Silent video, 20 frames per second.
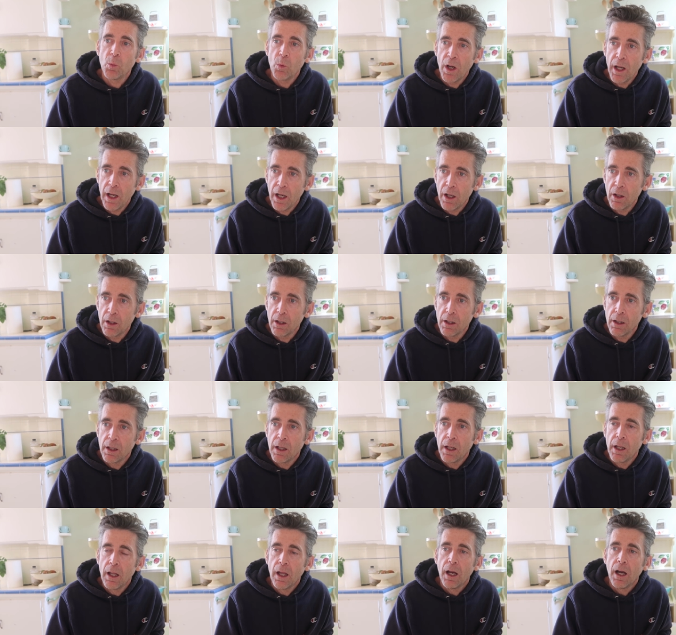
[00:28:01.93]
well,
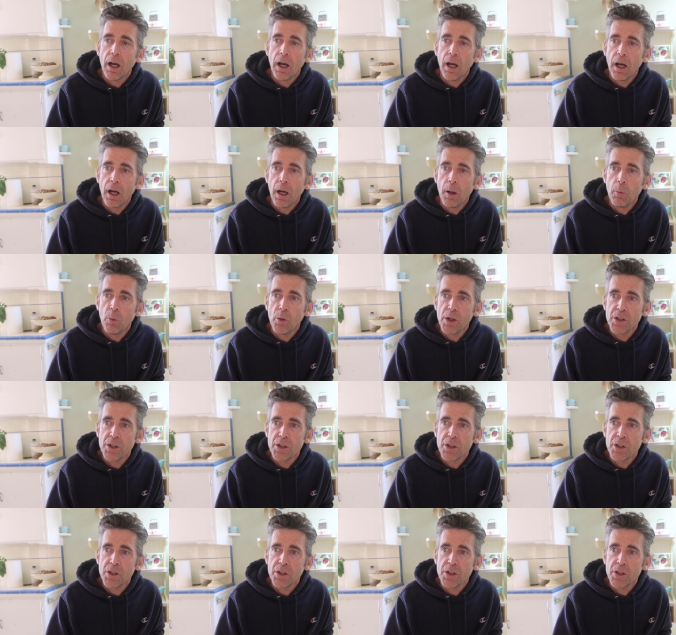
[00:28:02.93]
um,